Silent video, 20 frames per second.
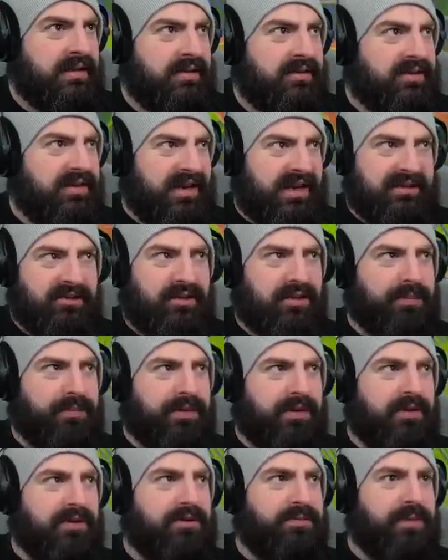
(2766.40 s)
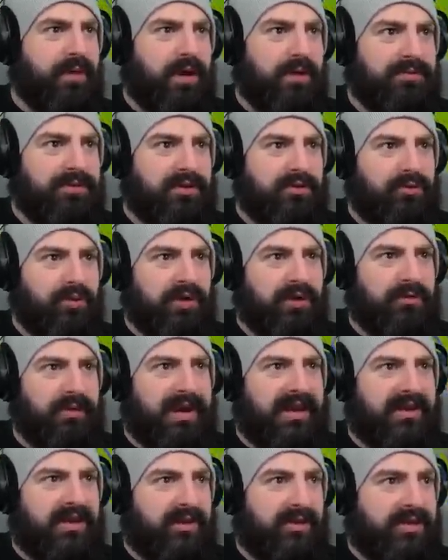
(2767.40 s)
So that's all the balloons pop. Destroy the
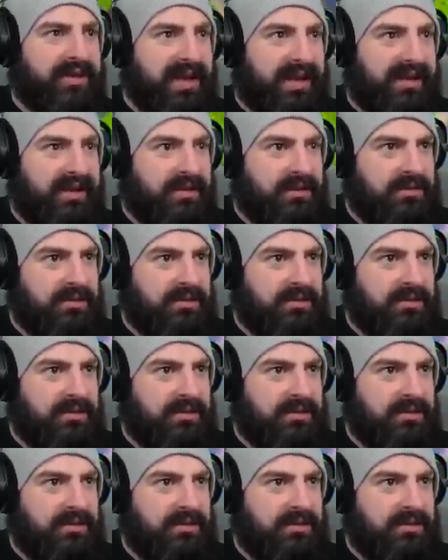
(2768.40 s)
radio. Okay.